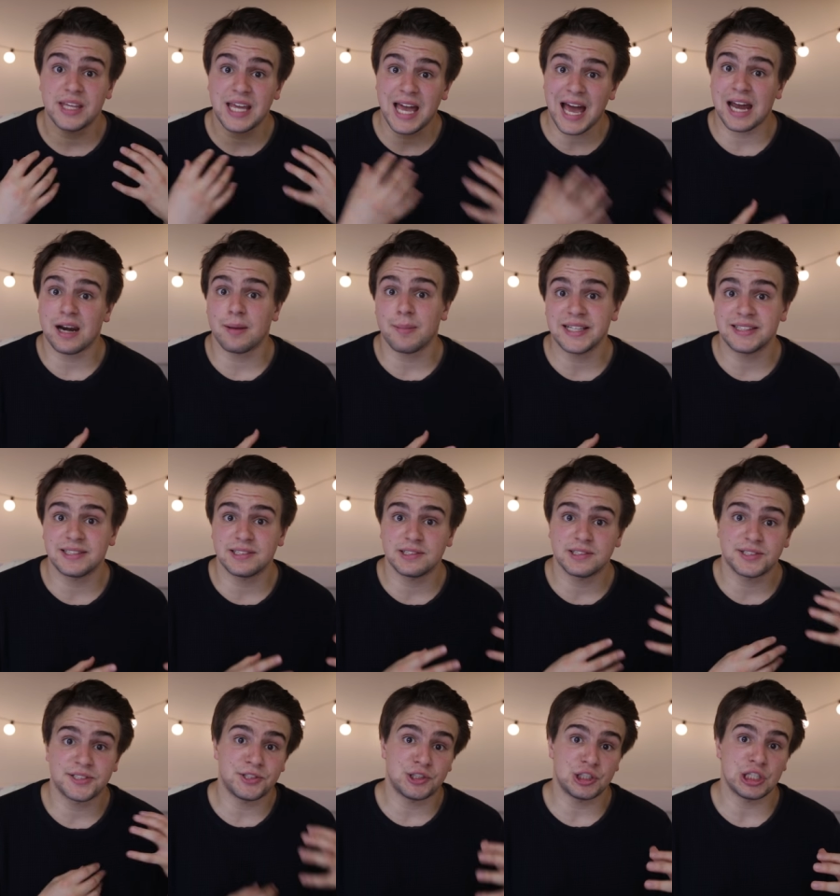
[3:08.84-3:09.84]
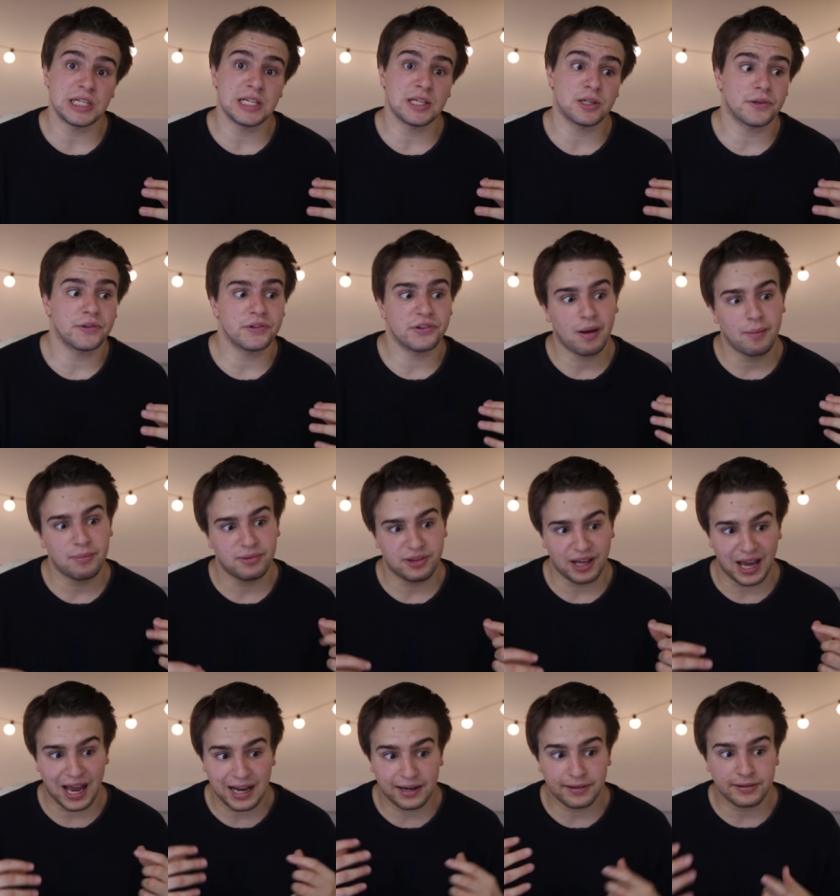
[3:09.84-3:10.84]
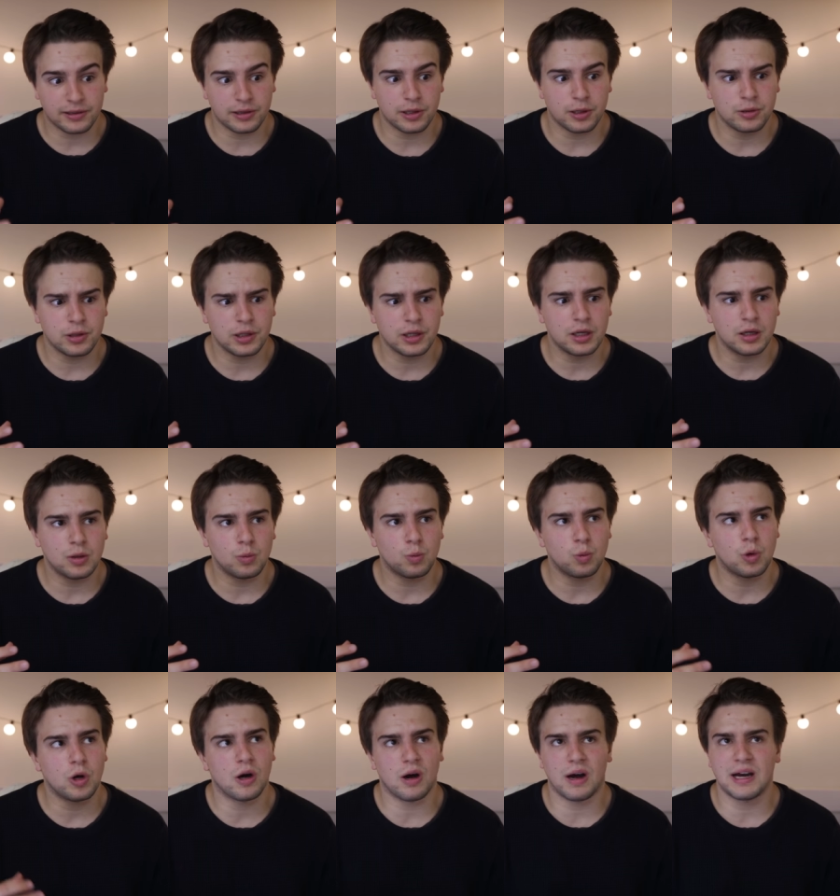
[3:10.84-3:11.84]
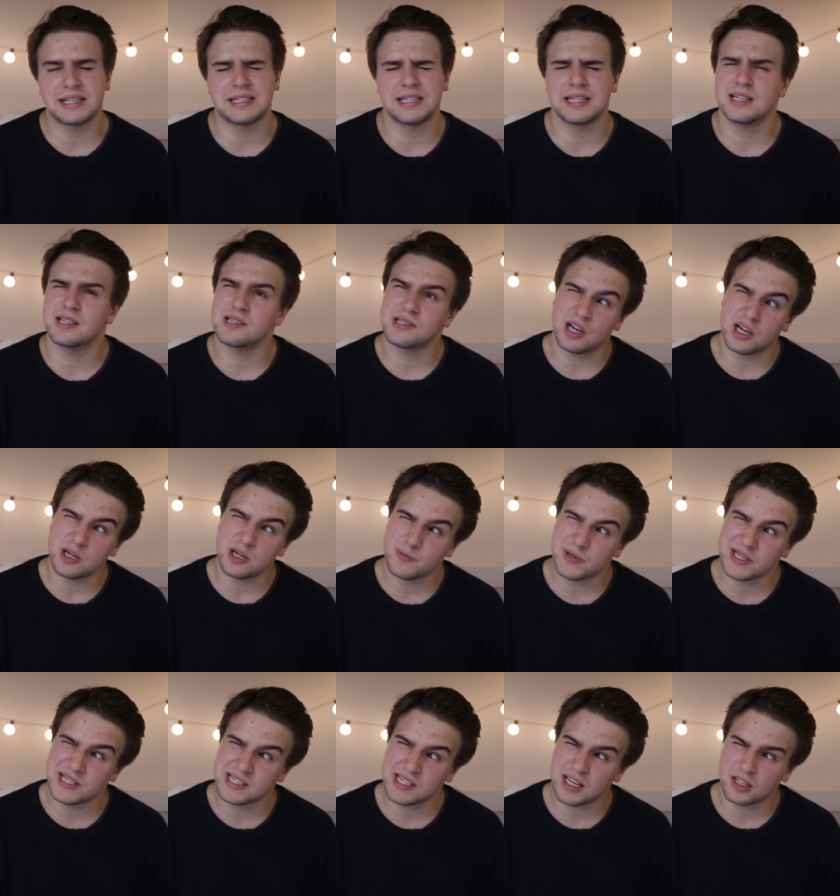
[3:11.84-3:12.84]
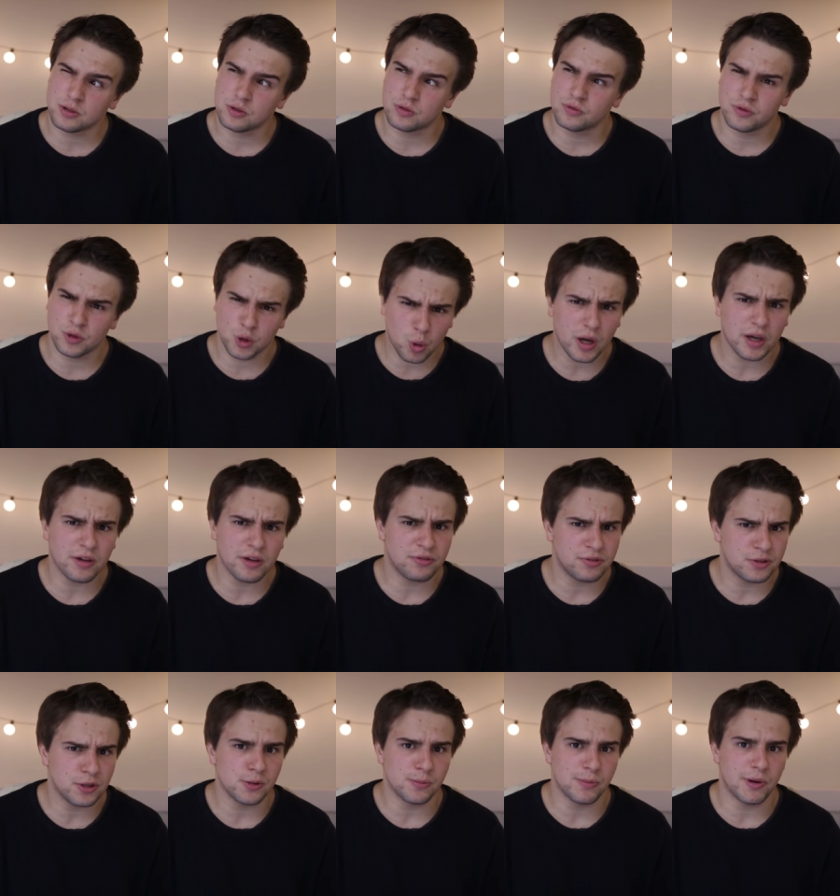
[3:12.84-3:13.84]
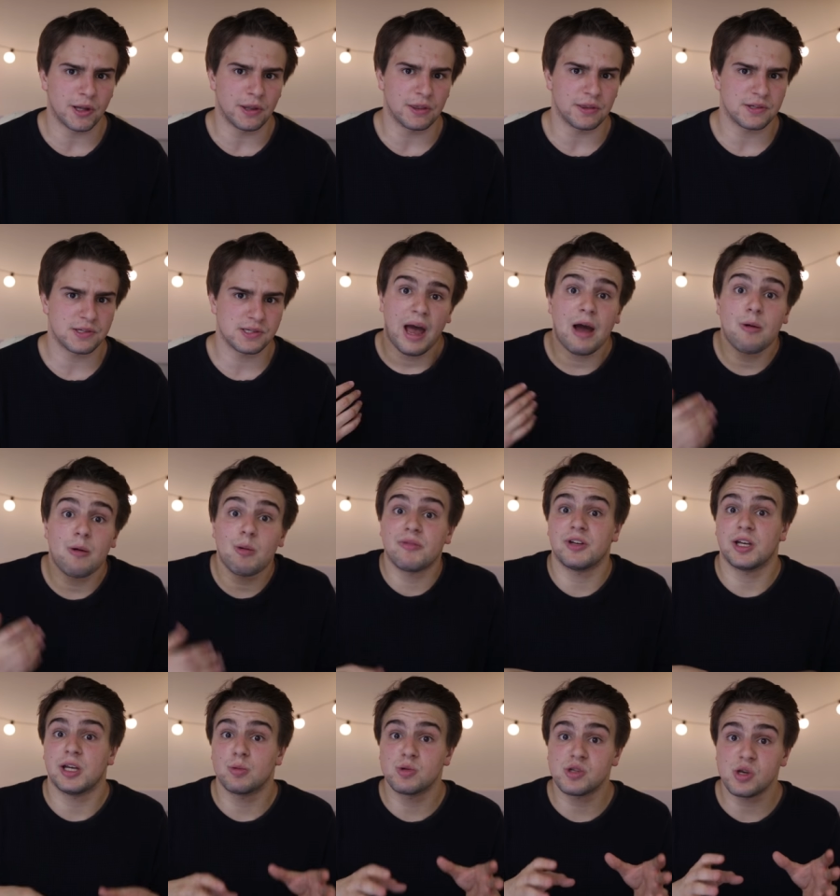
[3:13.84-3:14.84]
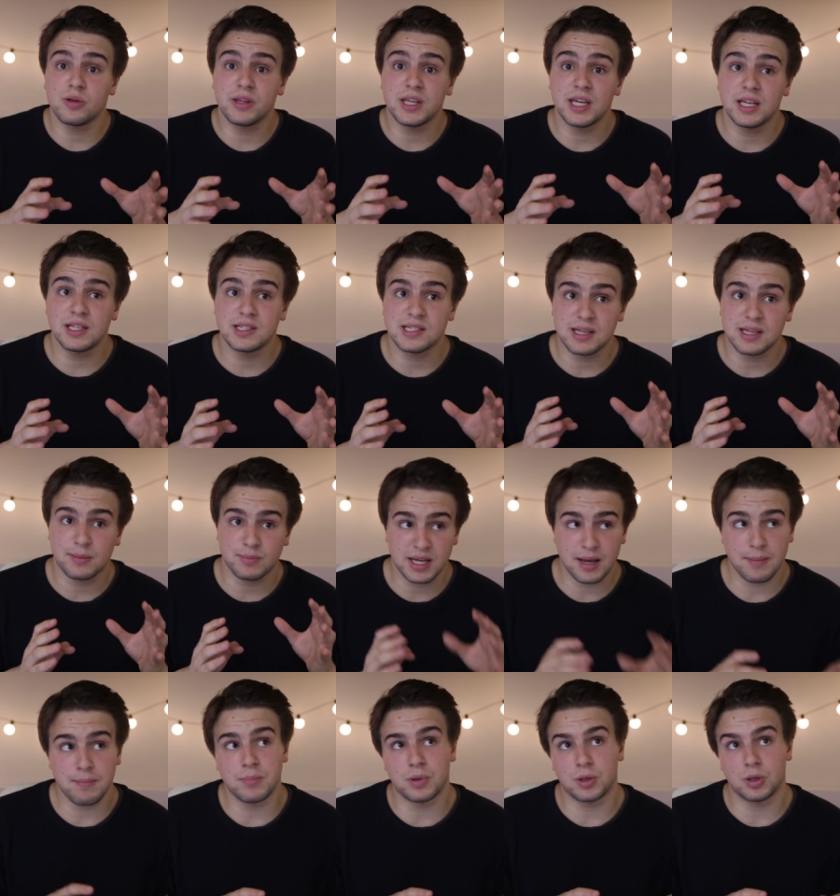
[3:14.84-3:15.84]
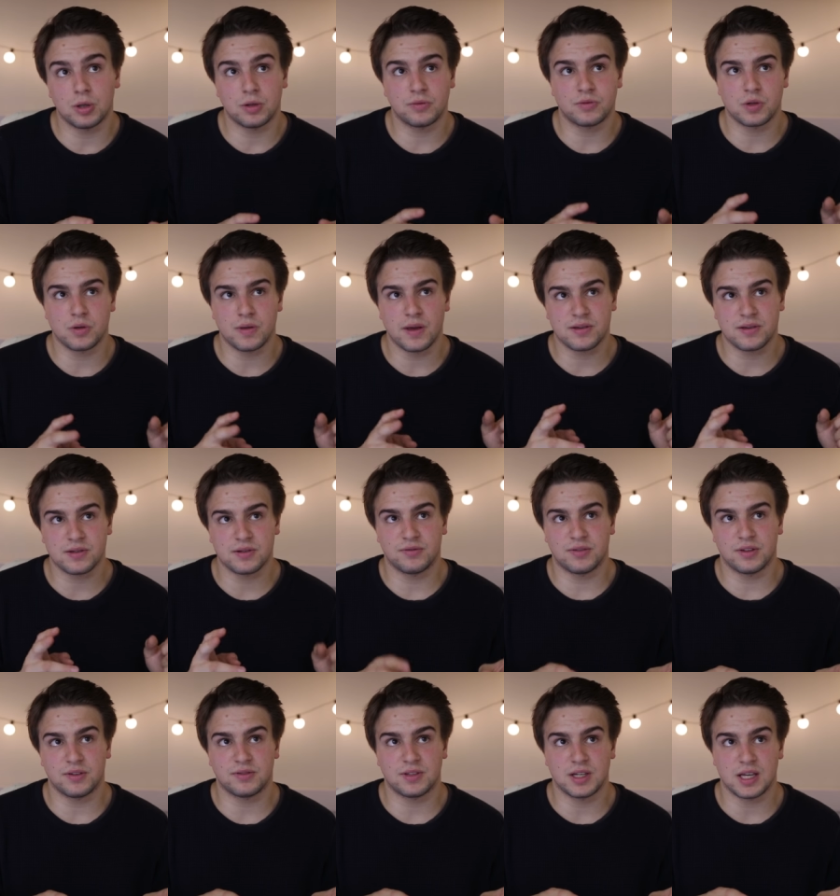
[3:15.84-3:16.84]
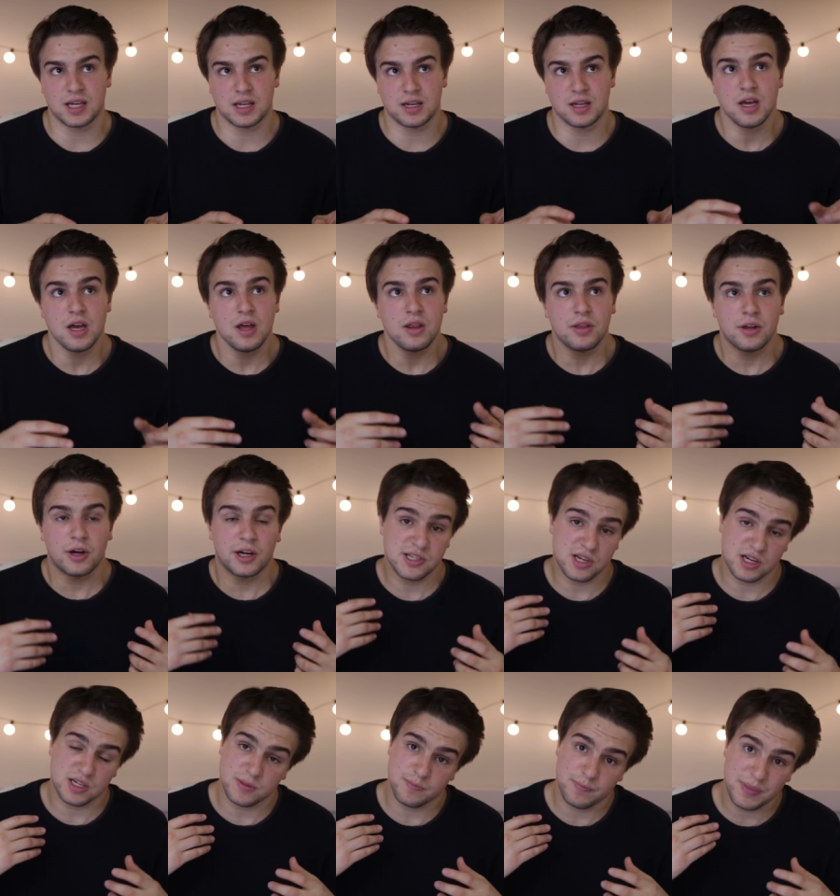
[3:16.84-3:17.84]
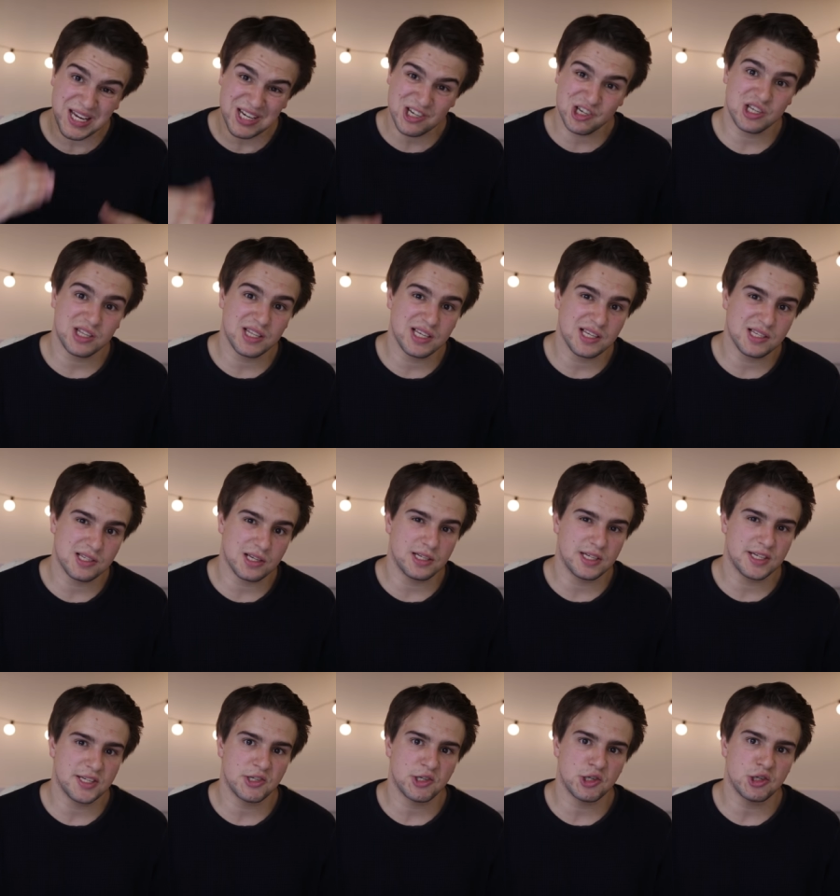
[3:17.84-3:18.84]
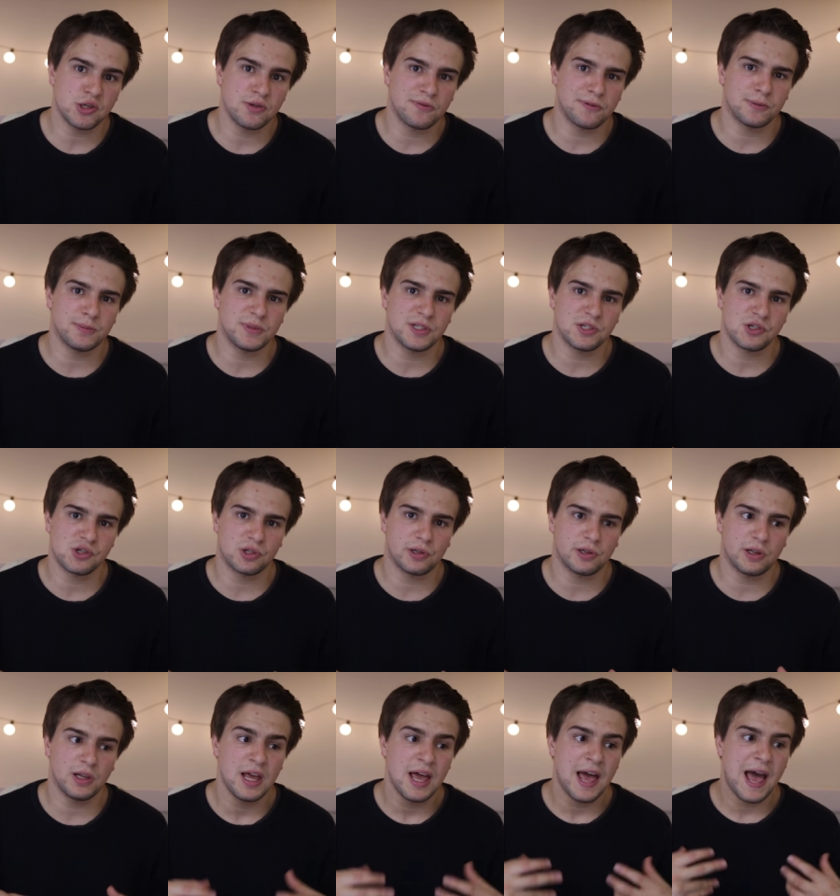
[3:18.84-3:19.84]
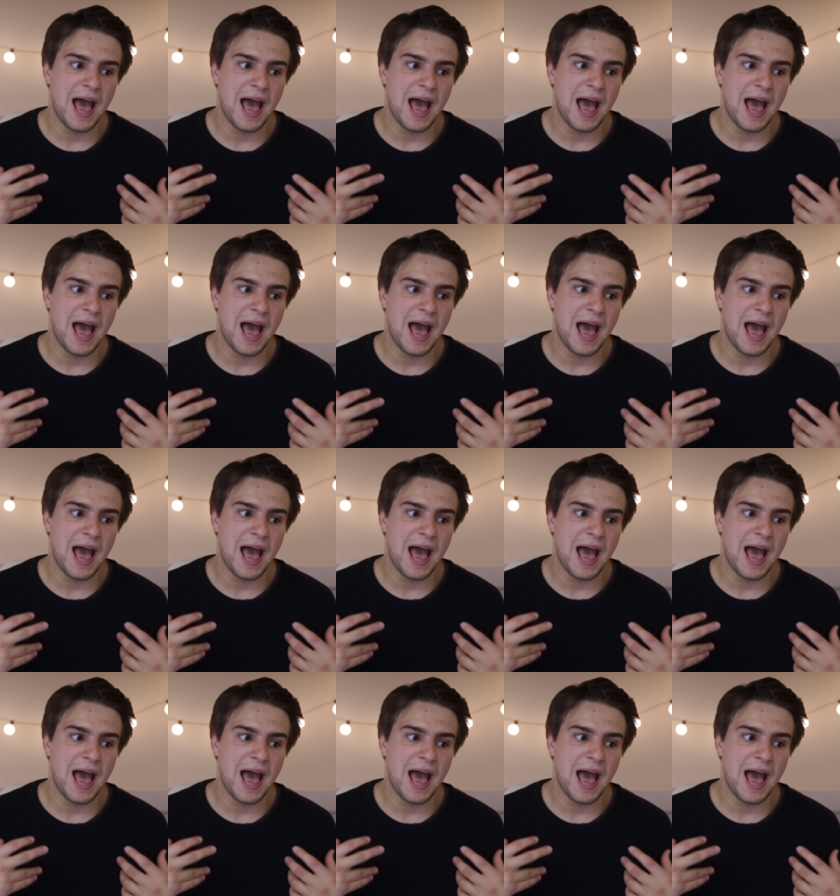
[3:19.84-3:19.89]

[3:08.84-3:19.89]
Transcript: the animated Genie concept and Lola were ideas I'd been sat on for quite a few months. However, it was only in September of 2015 that I started pitching these ideas to Newform Digital,